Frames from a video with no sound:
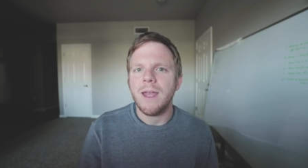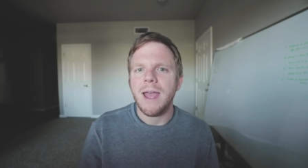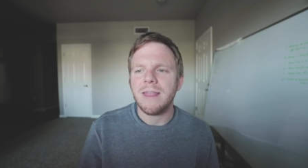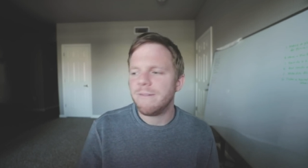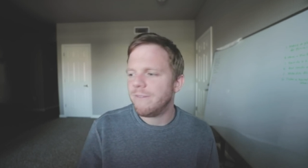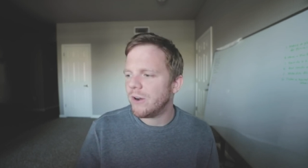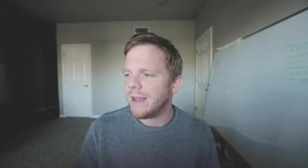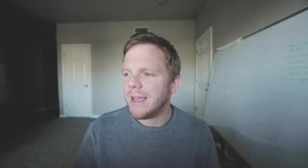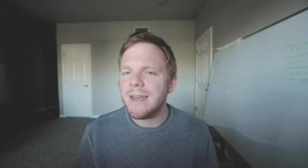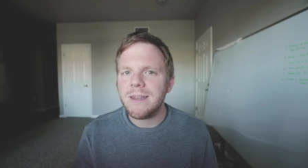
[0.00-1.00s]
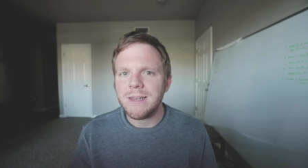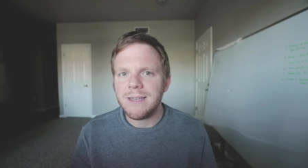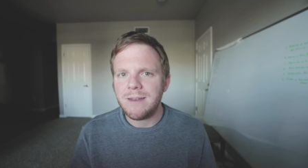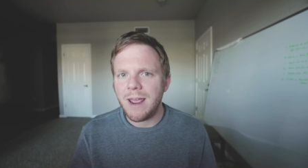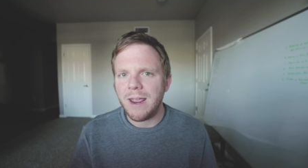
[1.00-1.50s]
at the very end of the
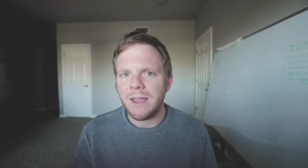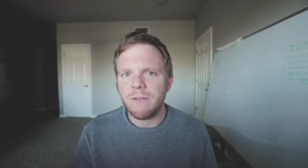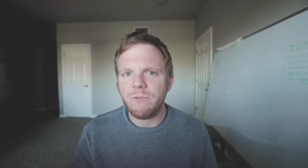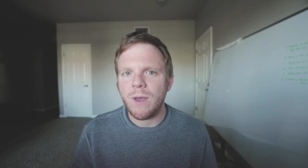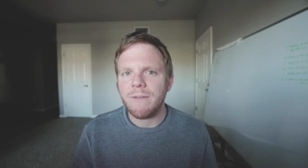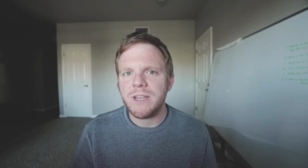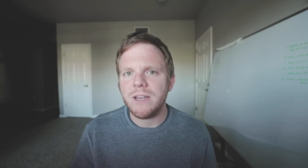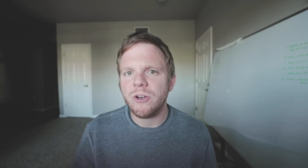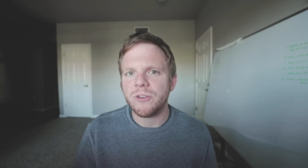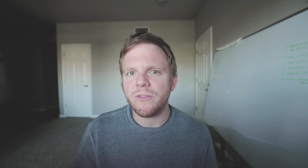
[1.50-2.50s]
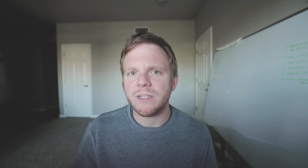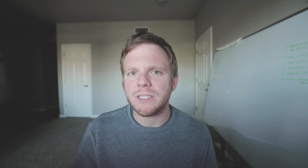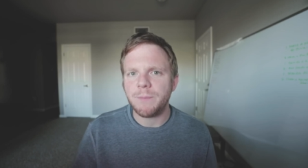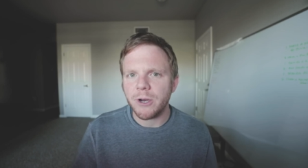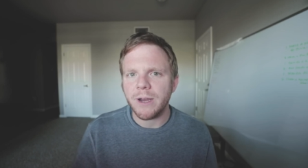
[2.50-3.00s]
day, if you have 10 years of
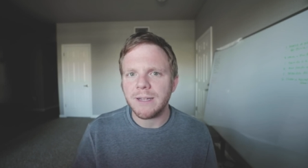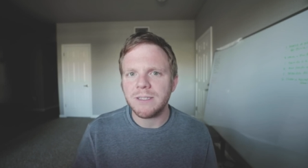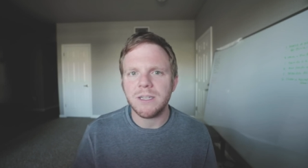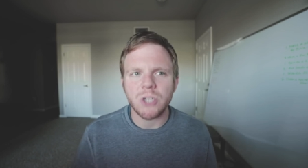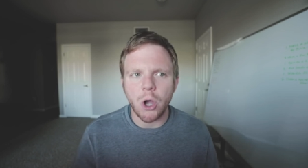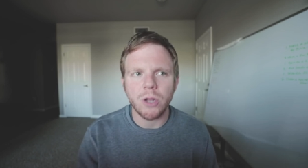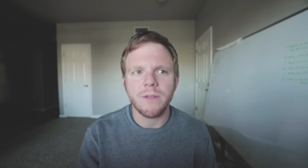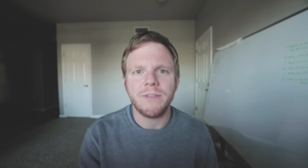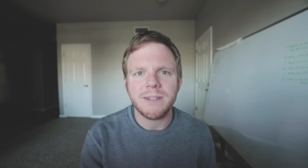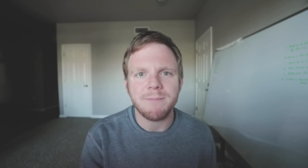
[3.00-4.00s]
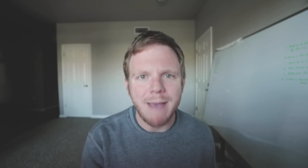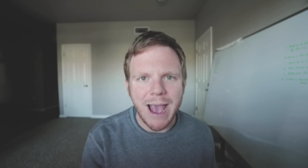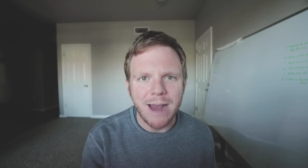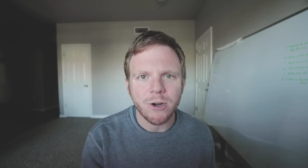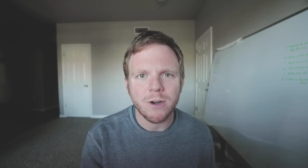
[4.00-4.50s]
experience, does all of this
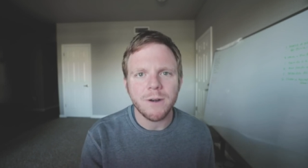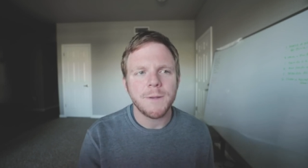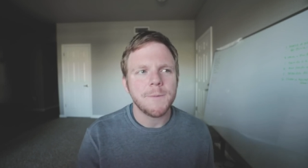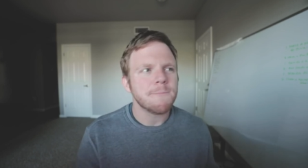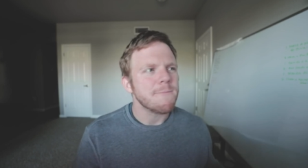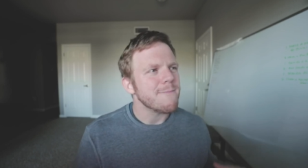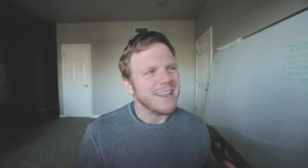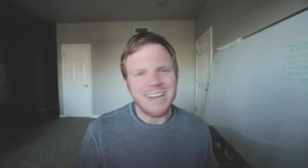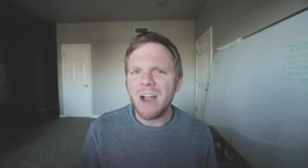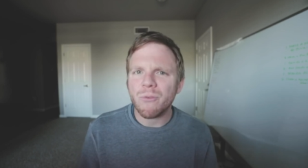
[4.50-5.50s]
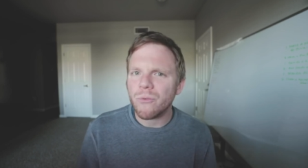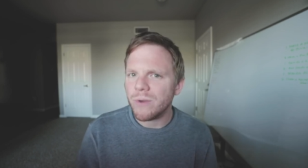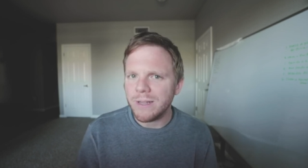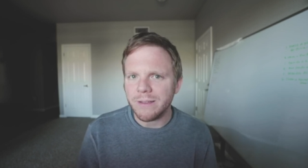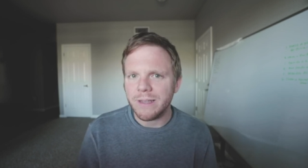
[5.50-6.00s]
matter? Not
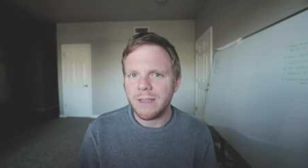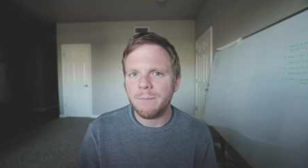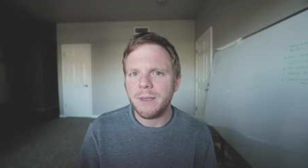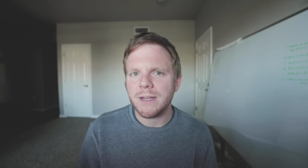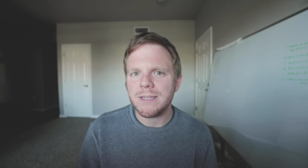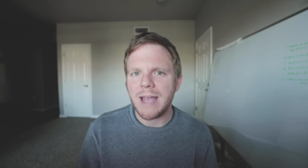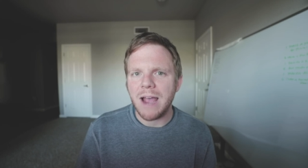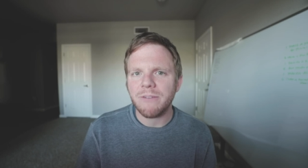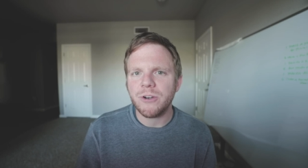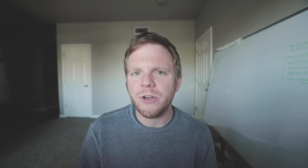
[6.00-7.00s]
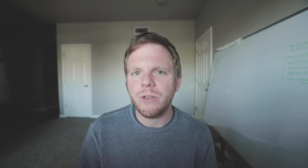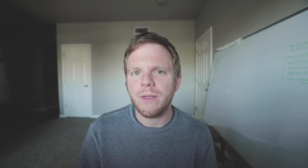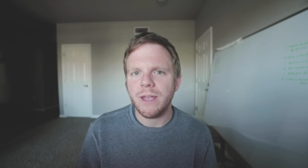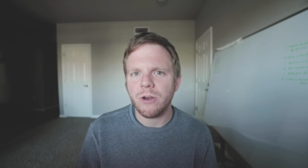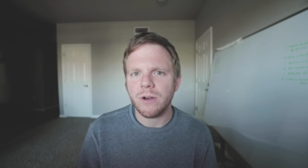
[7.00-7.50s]
really, because after you
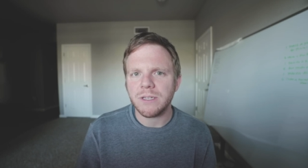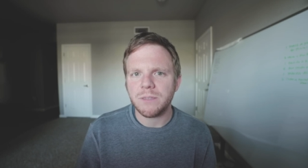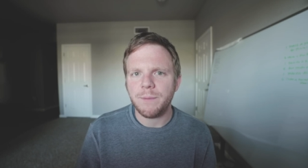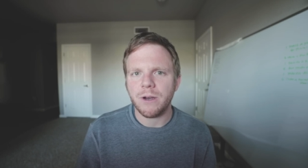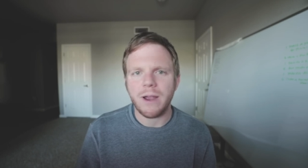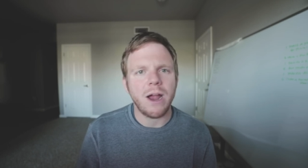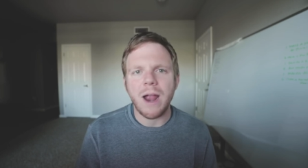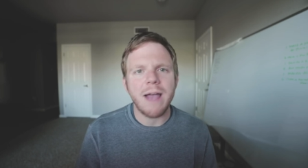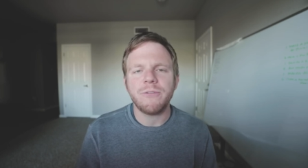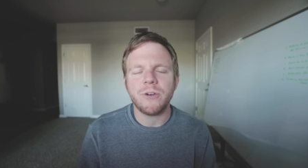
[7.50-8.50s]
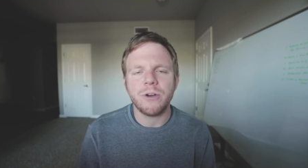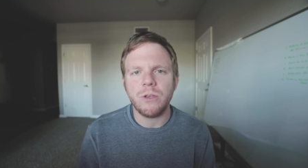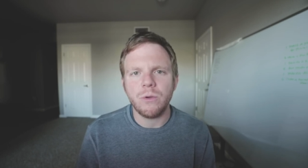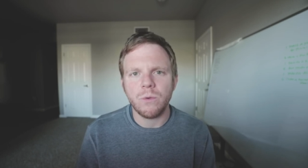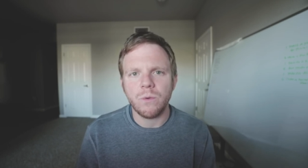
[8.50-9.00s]
get your experience, after
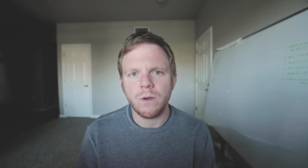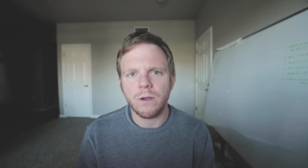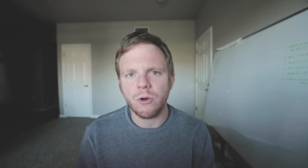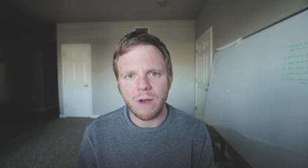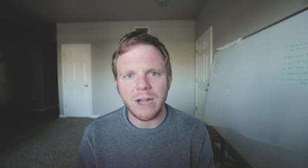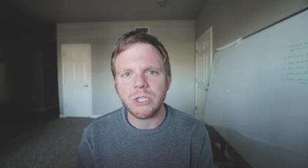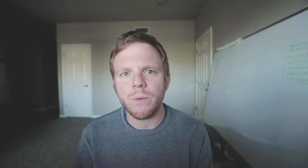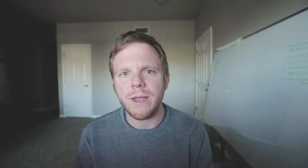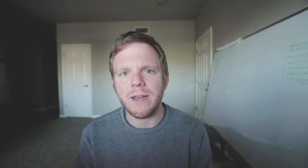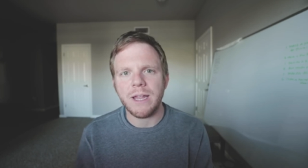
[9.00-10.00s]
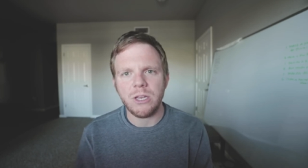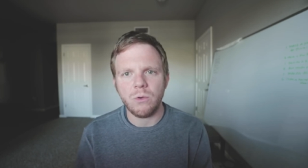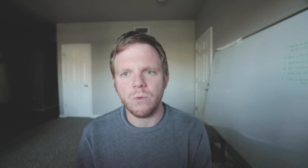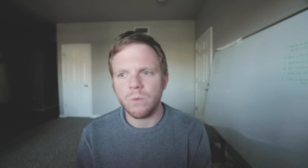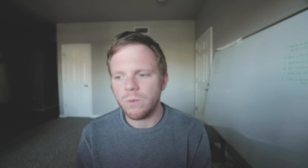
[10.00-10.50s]
you graduate and
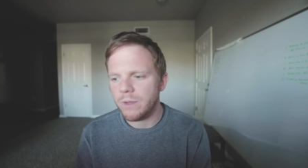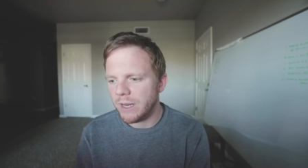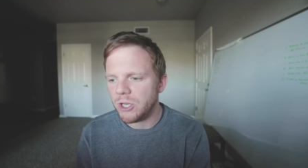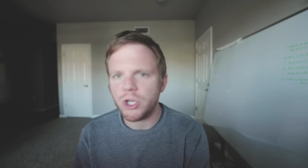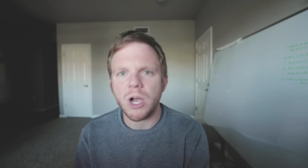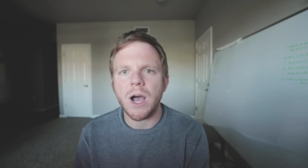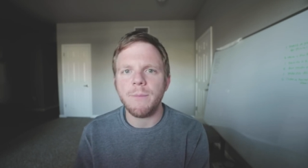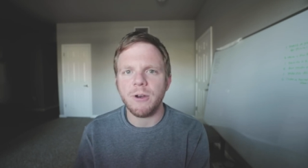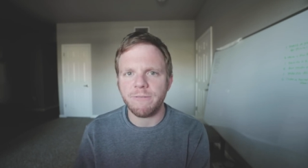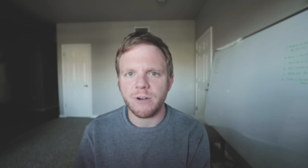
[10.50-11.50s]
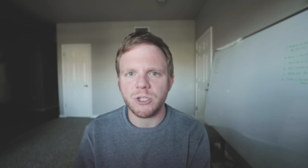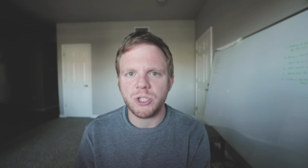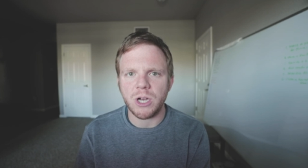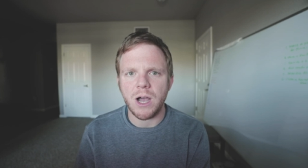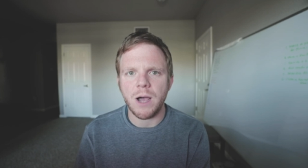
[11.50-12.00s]
you get a job, your
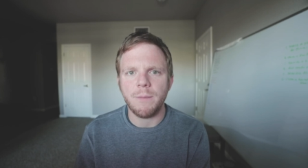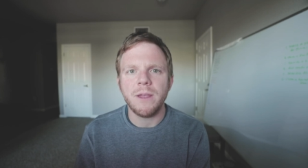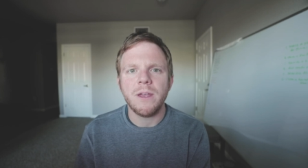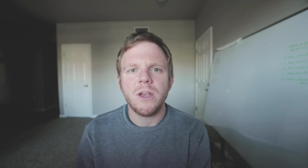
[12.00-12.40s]
first job,